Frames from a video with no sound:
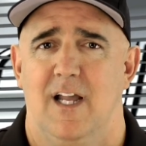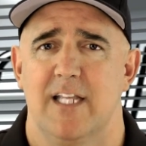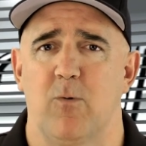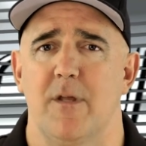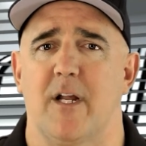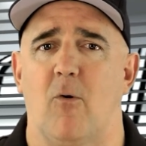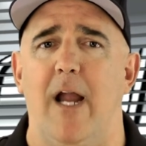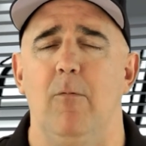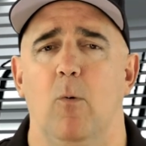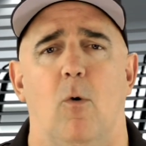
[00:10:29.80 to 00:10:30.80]
It's where the
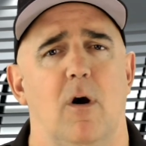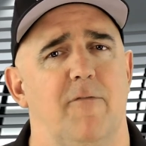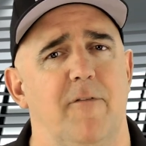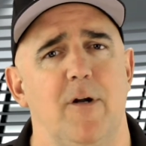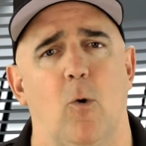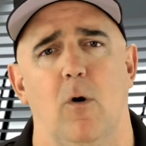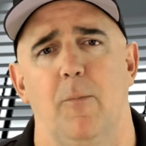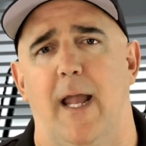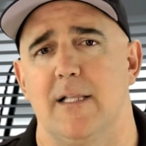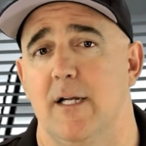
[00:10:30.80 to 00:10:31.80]
great reward of every
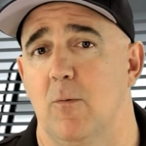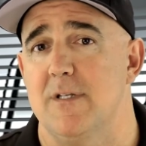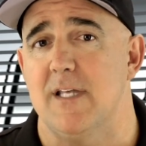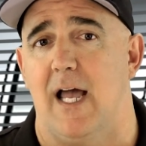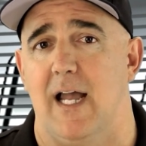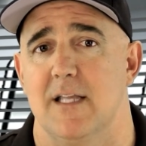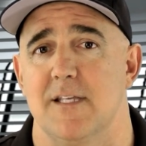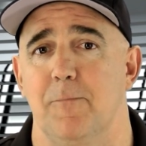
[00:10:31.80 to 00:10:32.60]
quarterback leader resides,